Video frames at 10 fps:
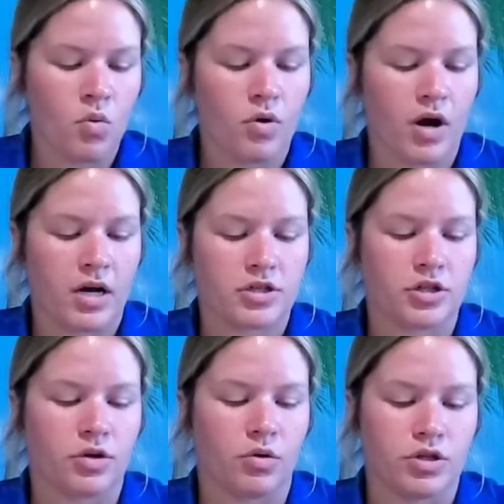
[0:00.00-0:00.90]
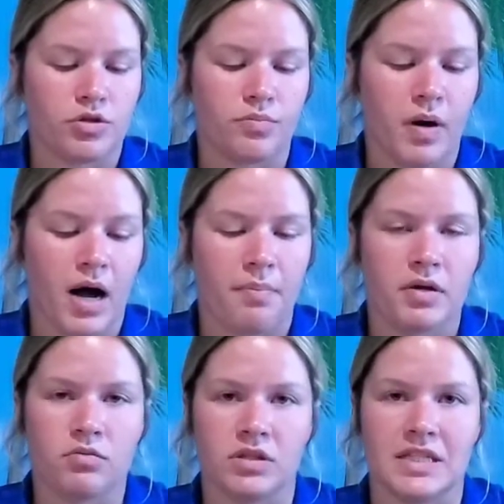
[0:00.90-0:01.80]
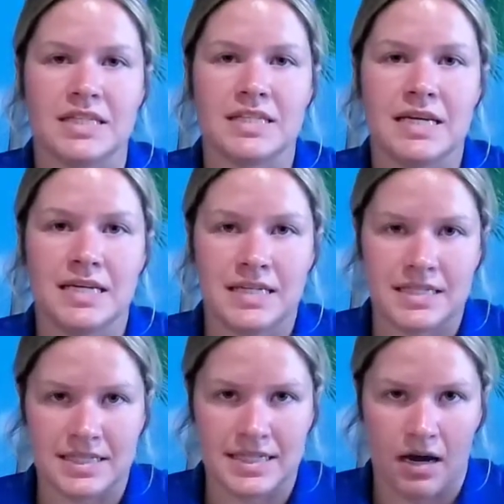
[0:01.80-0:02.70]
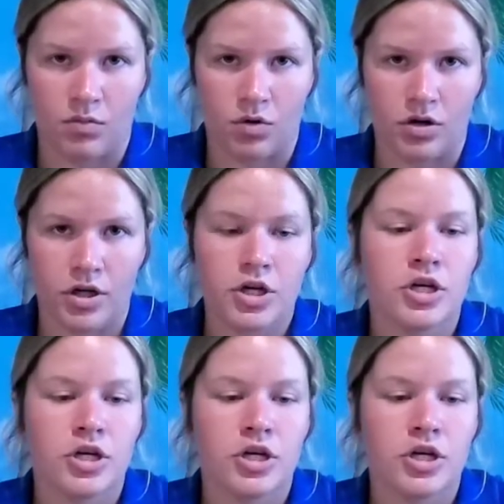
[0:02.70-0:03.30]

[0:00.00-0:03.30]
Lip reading: we're actually going to pop and release downward.